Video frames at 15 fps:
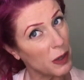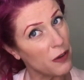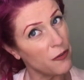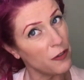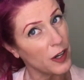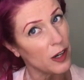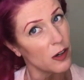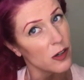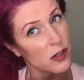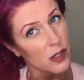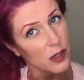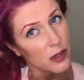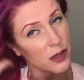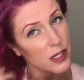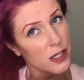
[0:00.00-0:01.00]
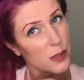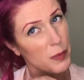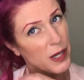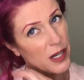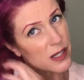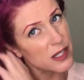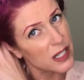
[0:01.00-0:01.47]
my fingers on this
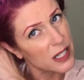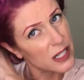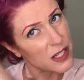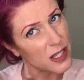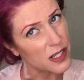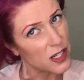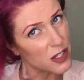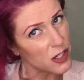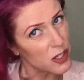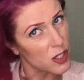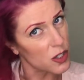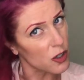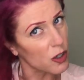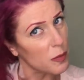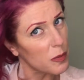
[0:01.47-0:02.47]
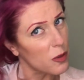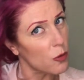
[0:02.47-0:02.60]
because then it doesn't disturb